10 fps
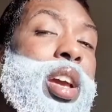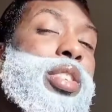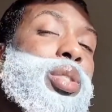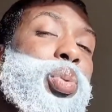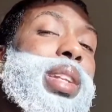
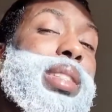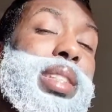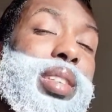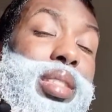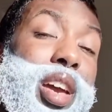20
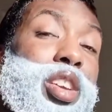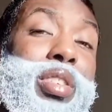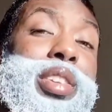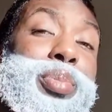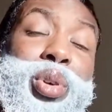to 30
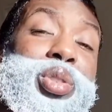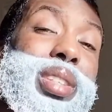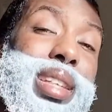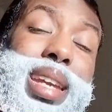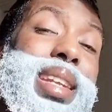grams of
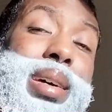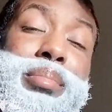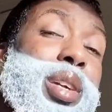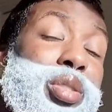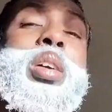protein in a
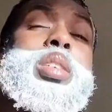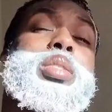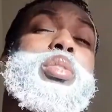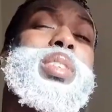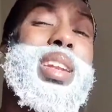meal.
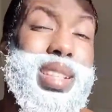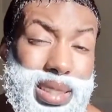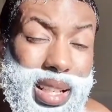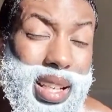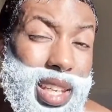So
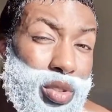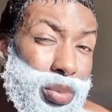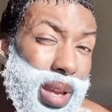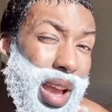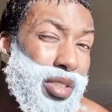realistically, you want
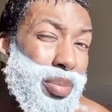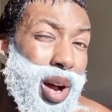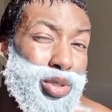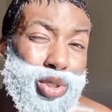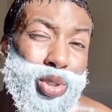to be having
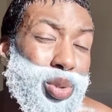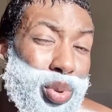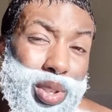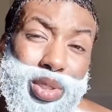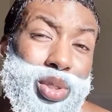about
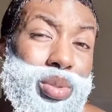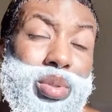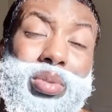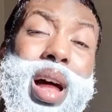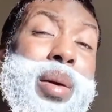2.2
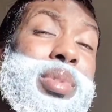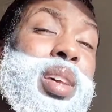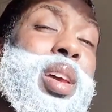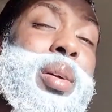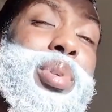grams
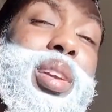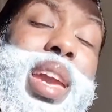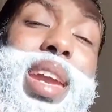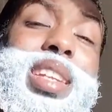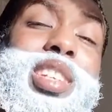per
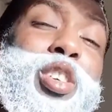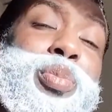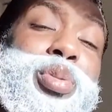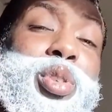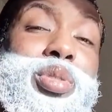kg of
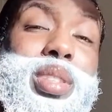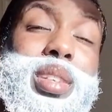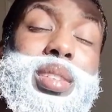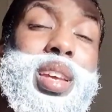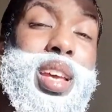
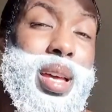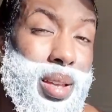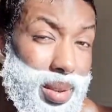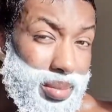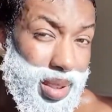protein.
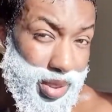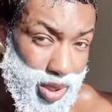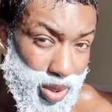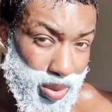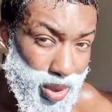If it's
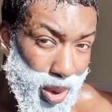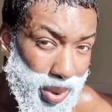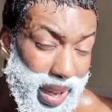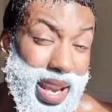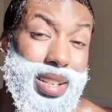too
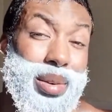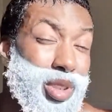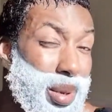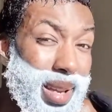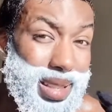complicated, I'm
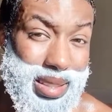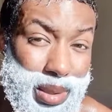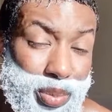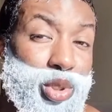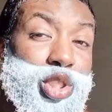trying to make it
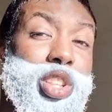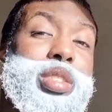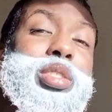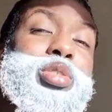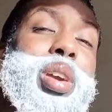simple.
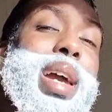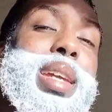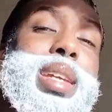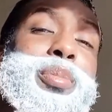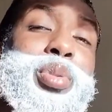Just try
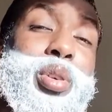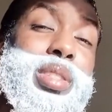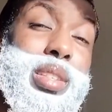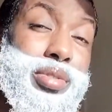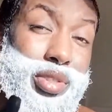eat
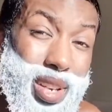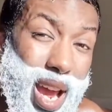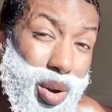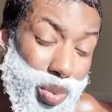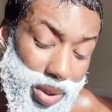protein for
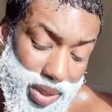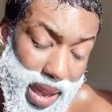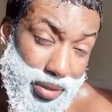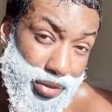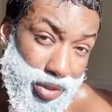now with
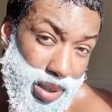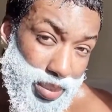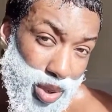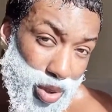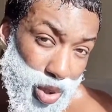every
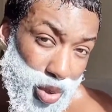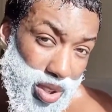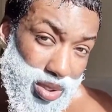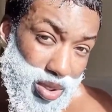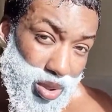meal you
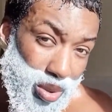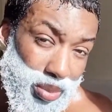consume,